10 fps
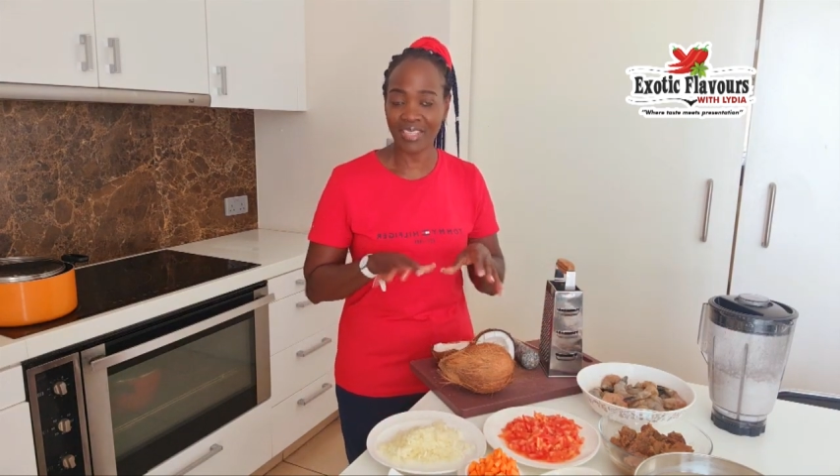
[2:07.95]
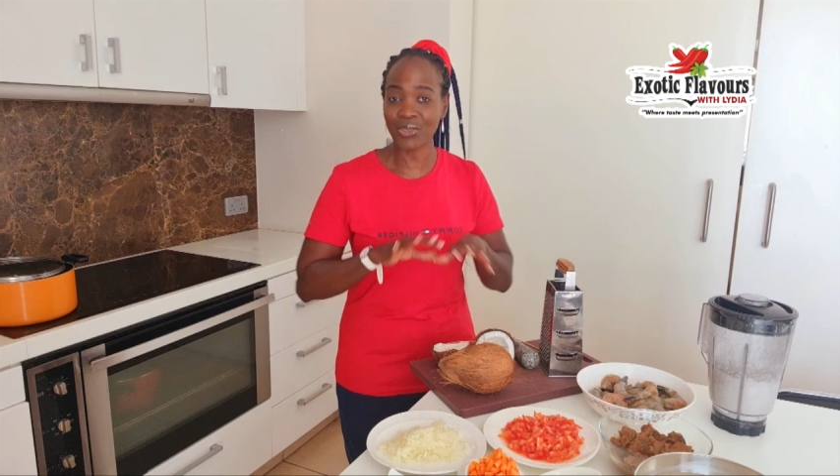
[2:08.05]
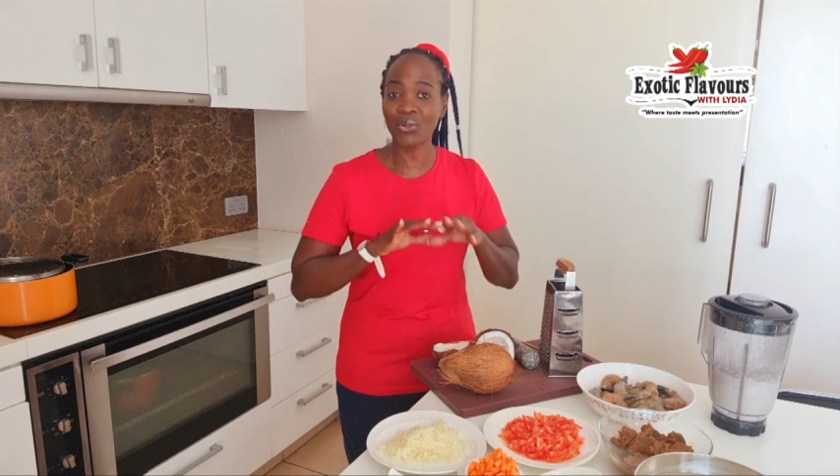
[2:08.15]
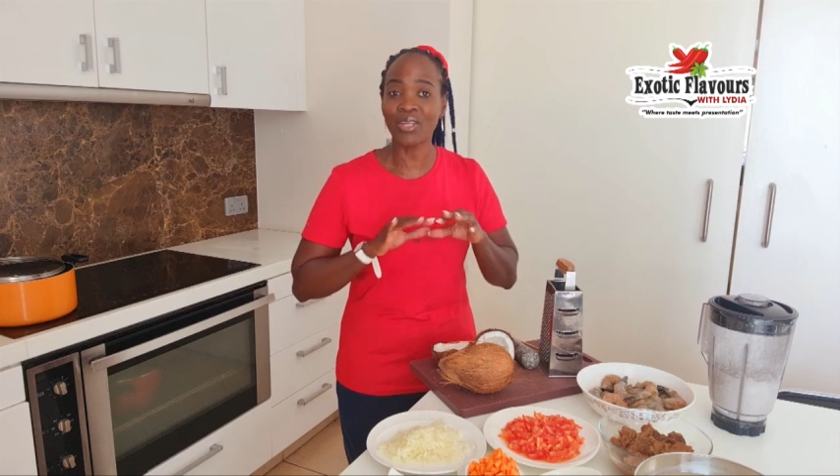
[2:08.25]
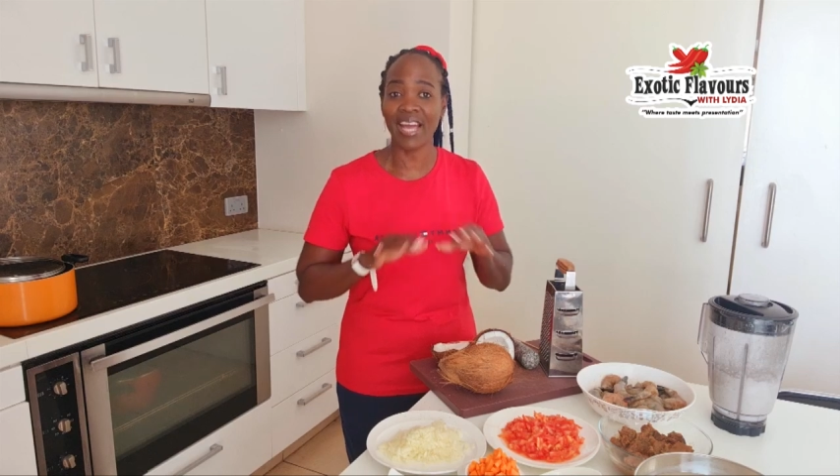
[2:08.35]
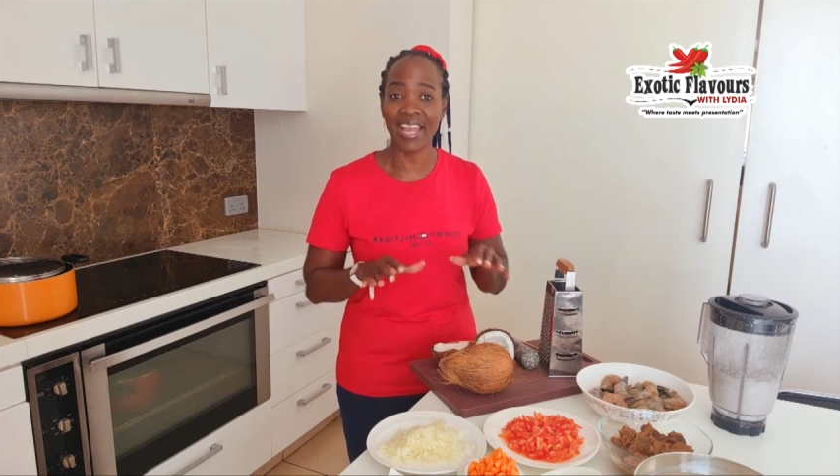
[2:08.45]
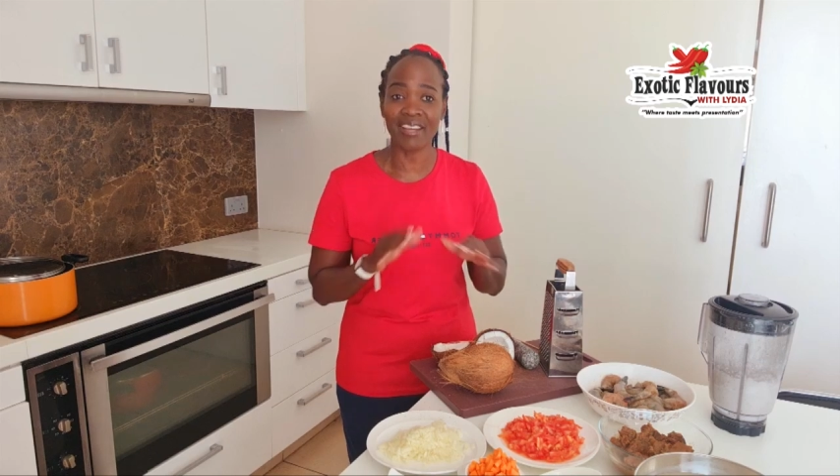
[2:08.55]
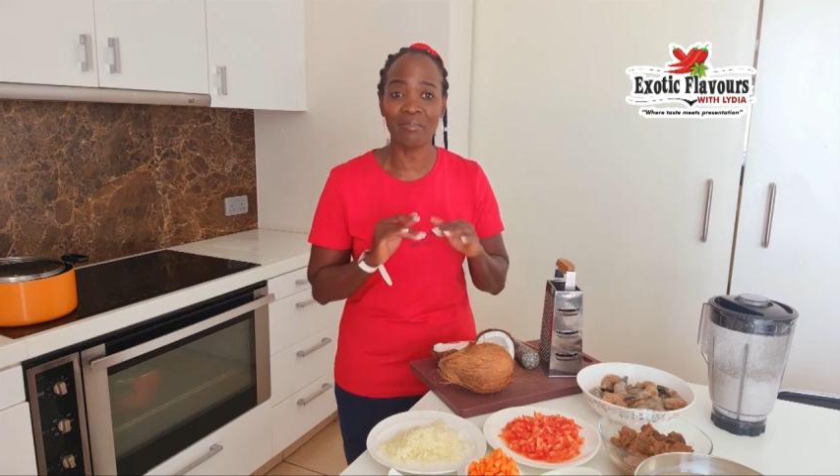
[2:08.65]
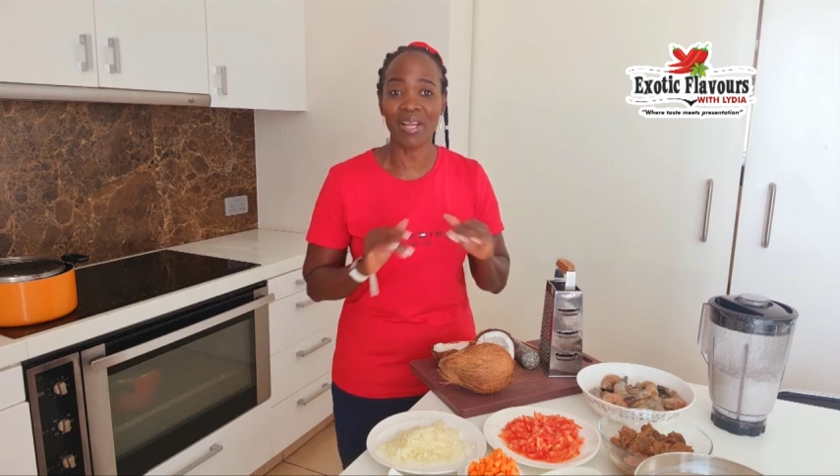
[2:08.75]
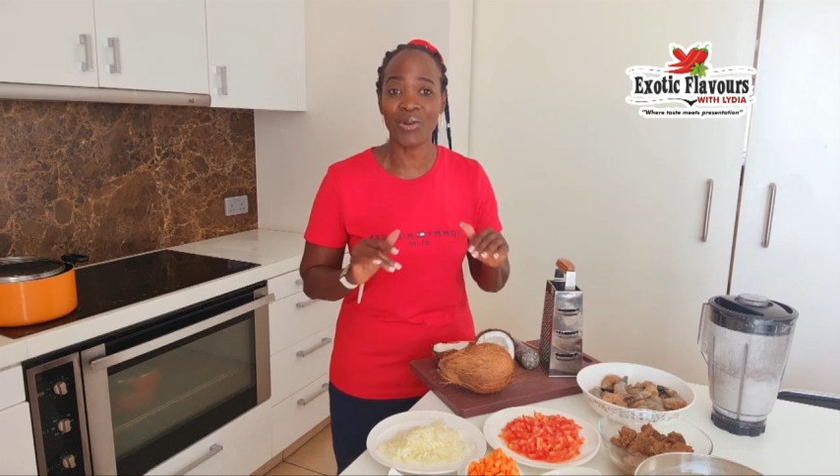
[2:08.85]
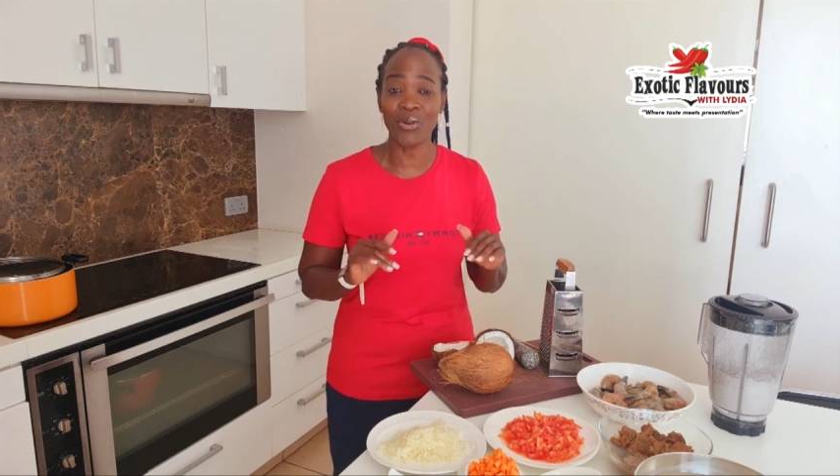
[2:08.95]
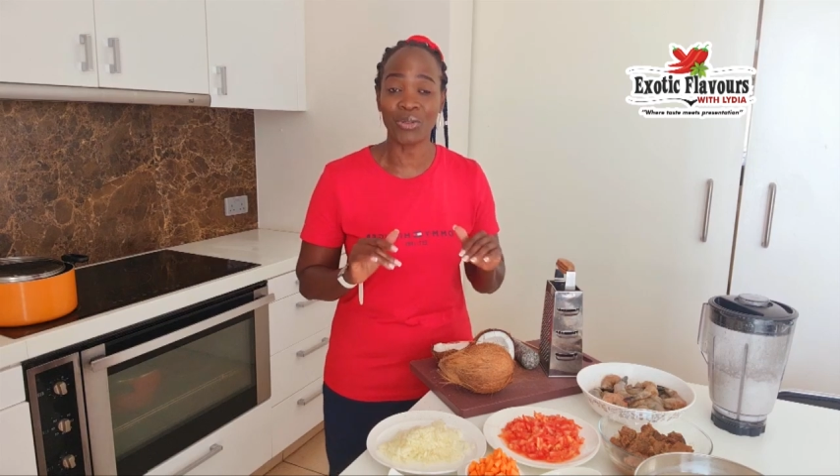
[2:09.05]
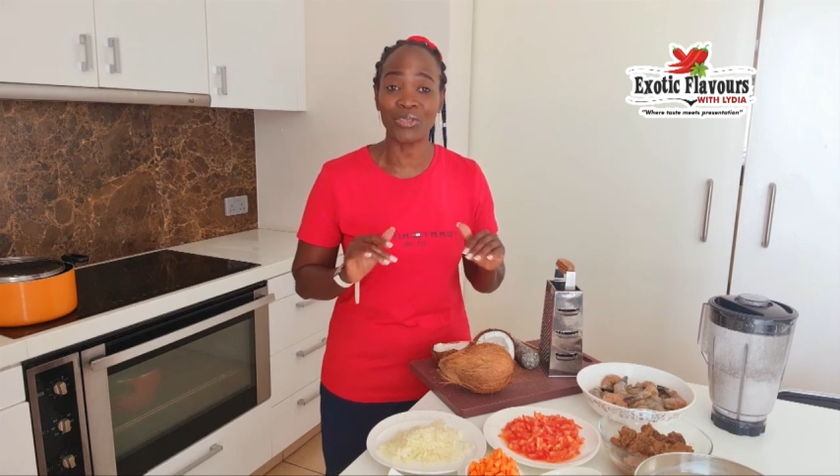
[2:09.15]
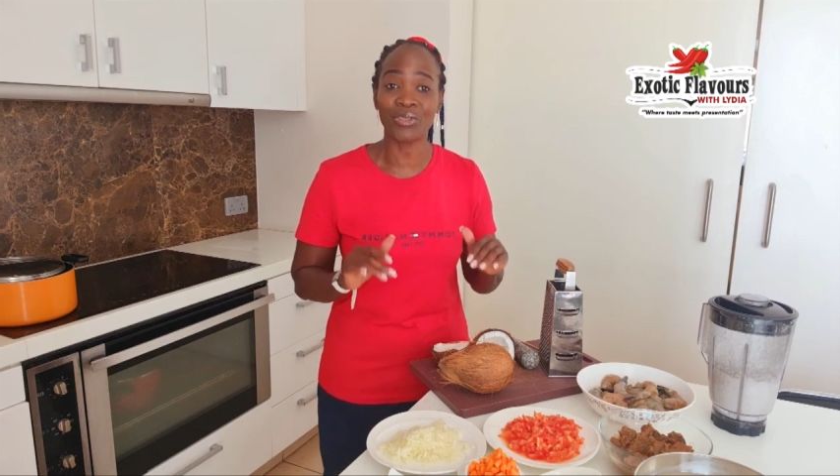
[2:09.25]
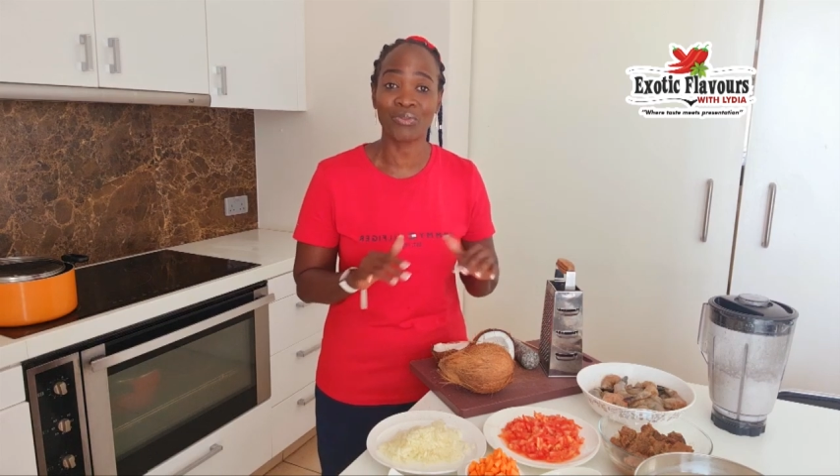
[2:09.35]
I don't like my
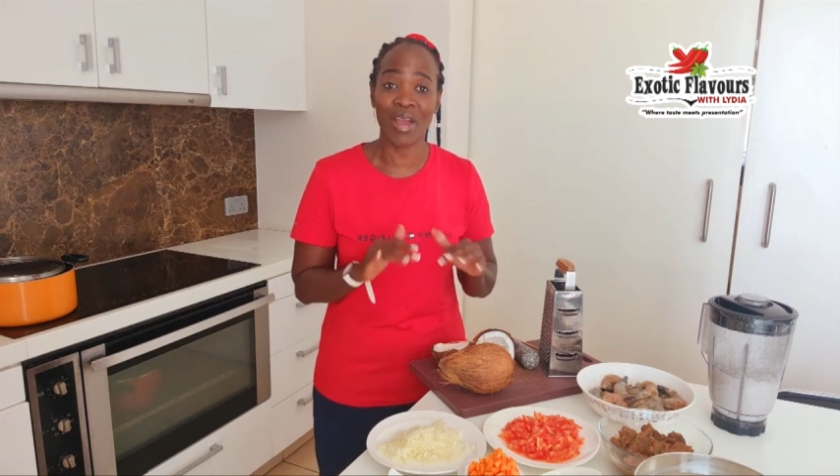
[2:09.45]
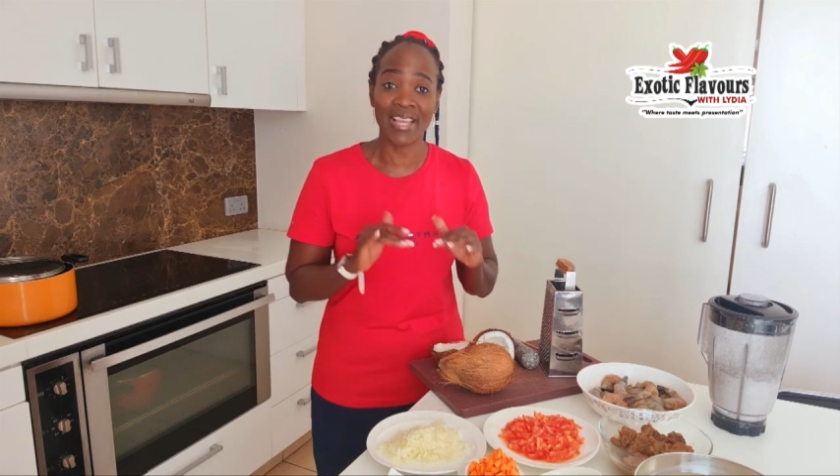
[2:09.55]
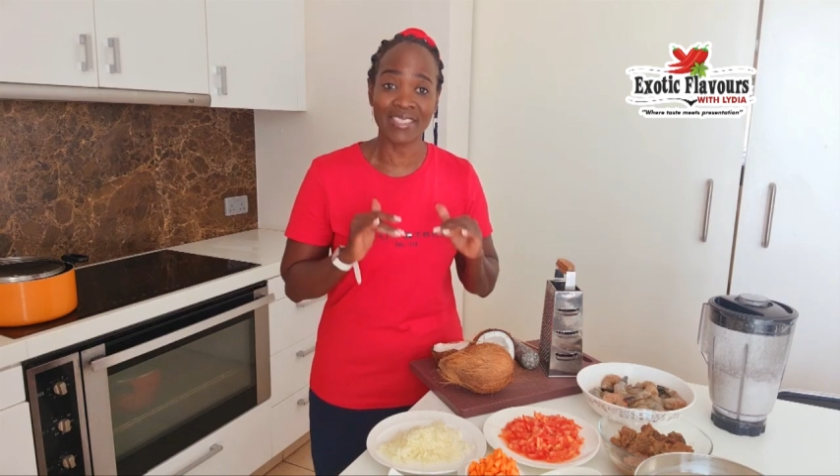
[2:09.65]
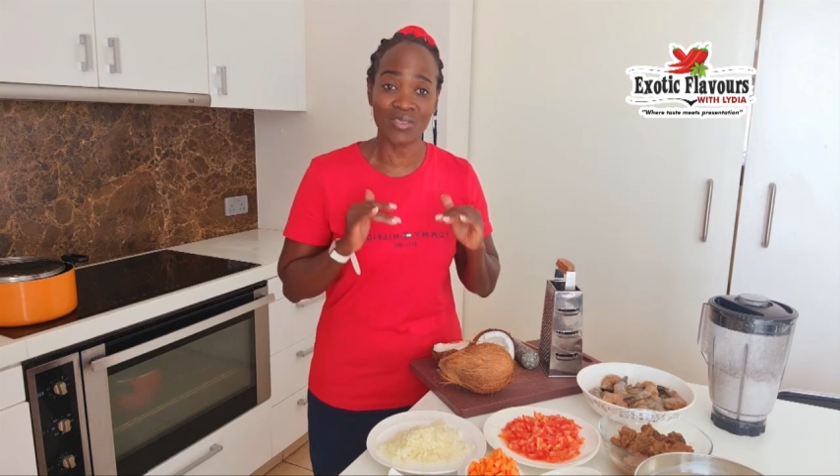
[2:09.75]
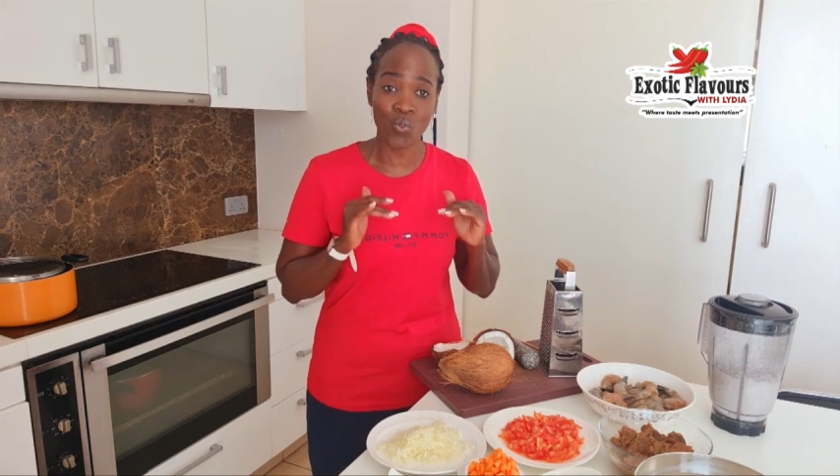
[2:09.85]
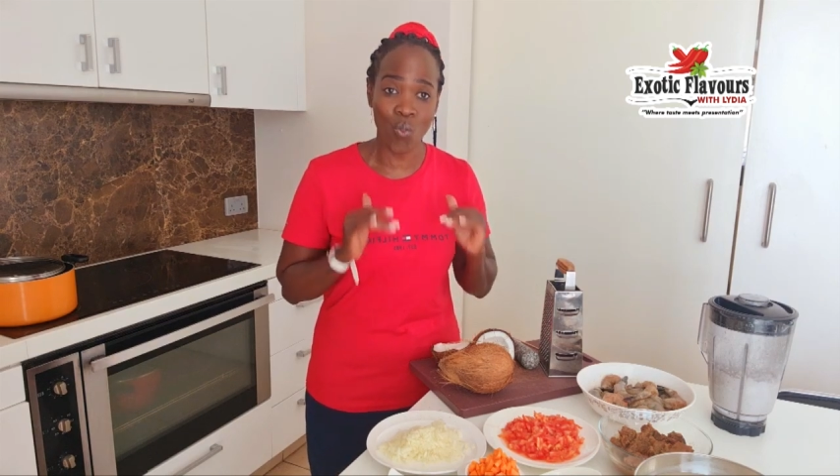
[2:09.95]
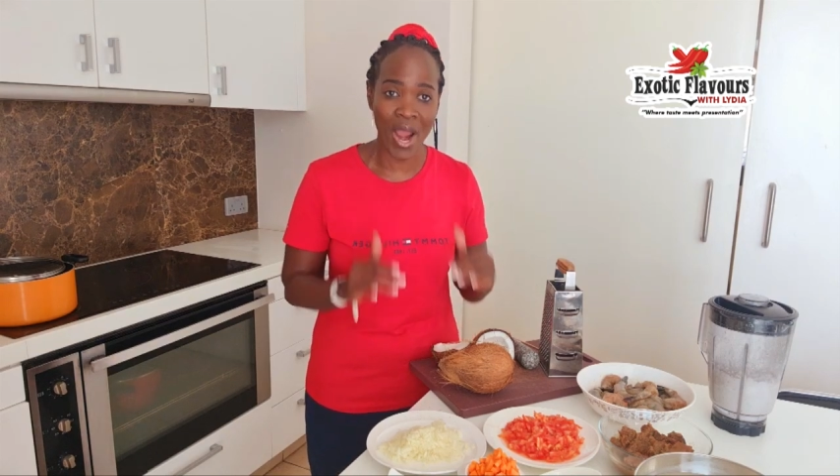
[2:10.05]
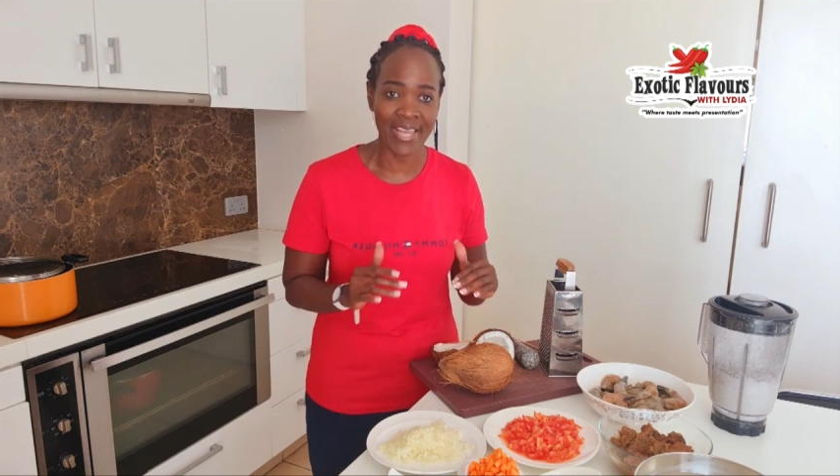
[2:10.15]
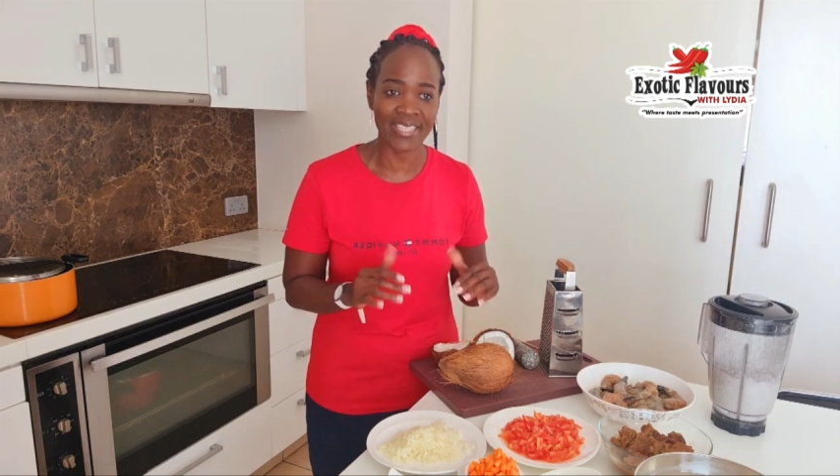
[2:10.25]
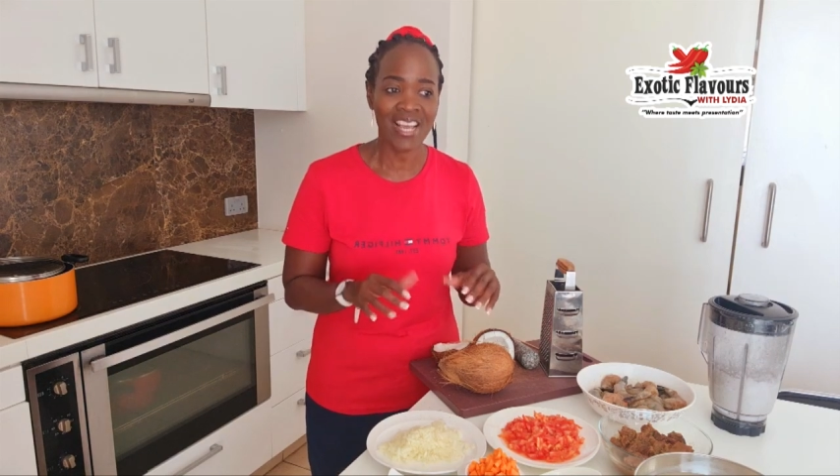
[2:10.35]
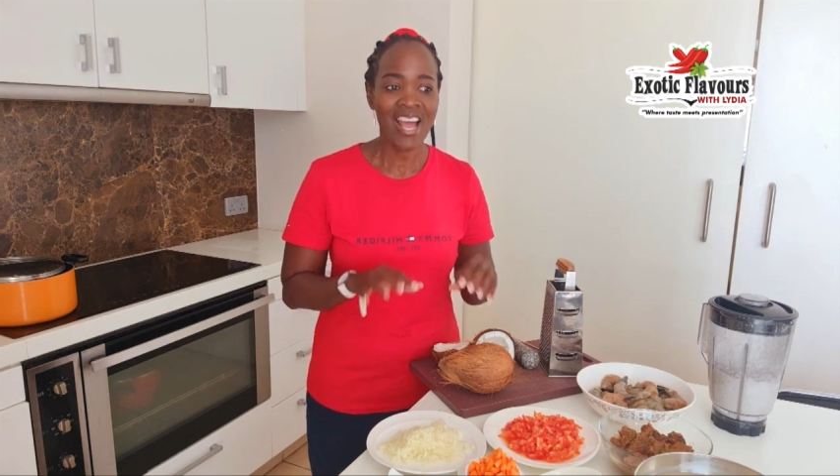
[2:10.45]
coconut rice white.